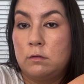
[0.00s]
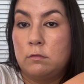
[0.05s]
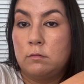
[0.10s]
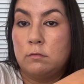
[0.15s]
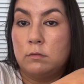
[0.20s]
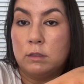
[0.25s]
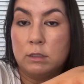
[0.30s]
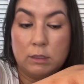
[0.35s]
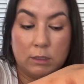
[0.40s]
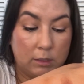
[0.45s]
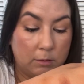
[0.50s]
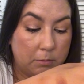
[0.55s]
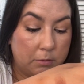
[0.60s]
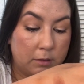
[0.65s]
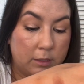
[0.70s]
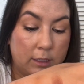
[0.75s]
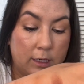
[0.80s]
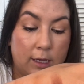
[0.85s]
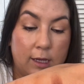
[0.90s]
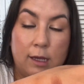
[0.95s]
Really
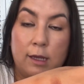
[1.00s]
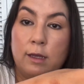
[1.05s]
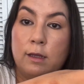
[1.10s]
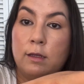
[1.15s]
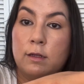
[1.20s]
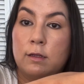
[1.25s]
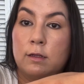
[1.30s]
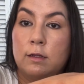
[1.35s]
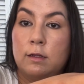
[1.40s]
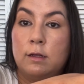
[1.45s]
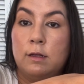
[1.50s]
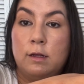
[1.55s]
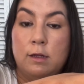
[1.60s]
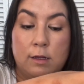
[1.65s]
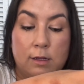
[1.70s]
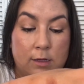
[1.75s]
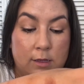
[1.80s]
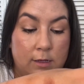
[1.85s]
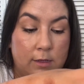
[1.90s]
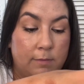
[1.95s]
pretty.
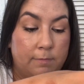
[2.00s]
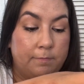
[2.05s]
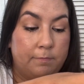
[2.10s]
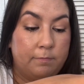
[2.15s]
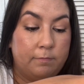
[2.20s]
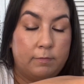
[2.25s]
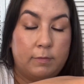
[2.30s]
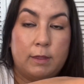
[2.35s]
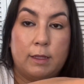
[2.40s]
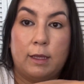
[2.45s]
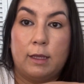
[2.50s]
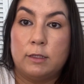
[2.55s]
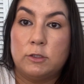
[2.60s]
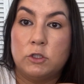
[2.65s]
It